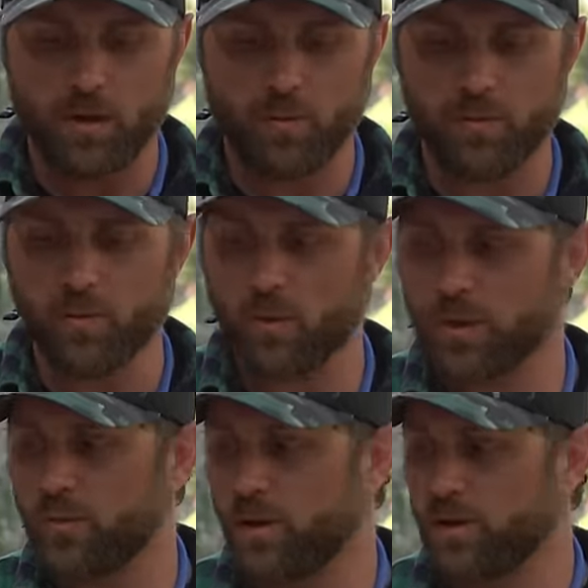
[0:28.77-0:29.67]
We've been
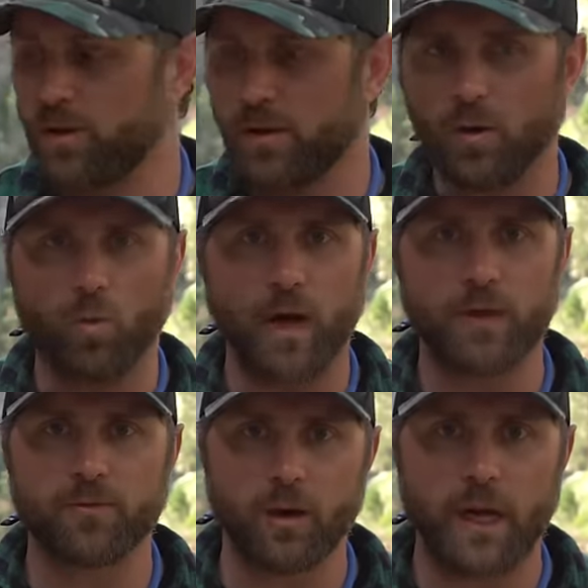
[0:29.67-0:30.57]
working with a
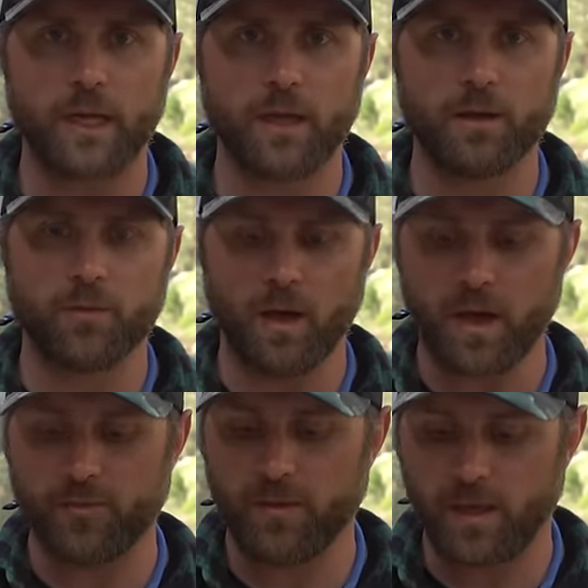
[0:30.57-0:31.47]
wide variety of
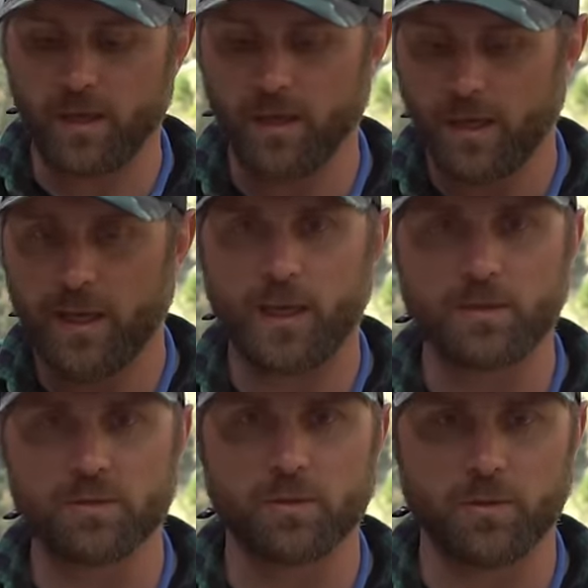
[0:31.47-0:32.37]
coffee
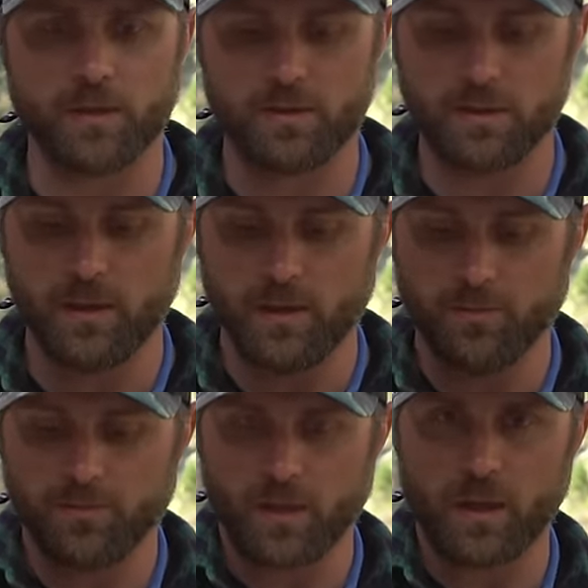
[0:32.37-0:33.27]
instruments
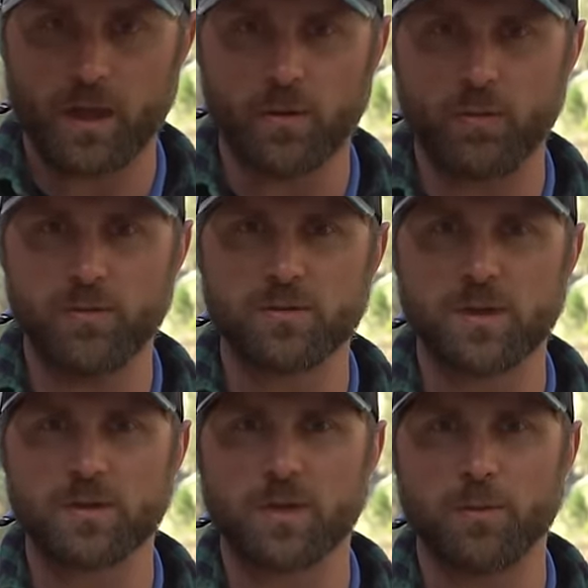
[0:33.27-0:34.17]
uh, we've used
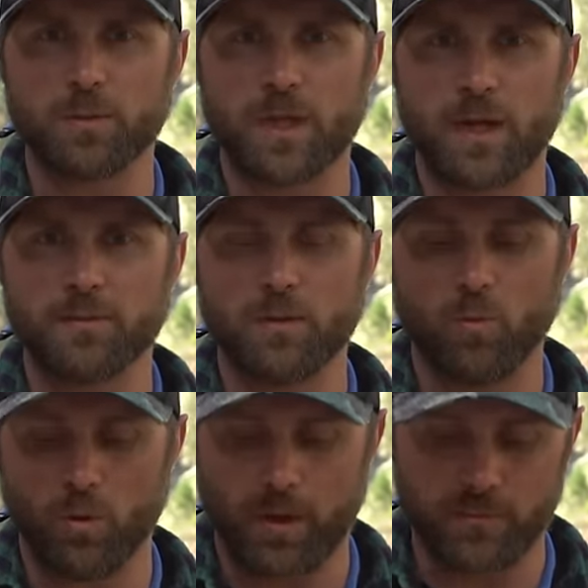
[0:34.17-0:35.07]
this a couple times in the
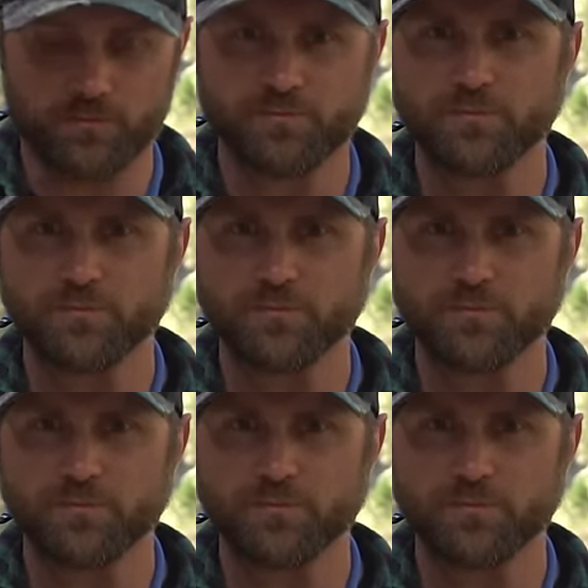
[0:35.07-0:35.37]
morning.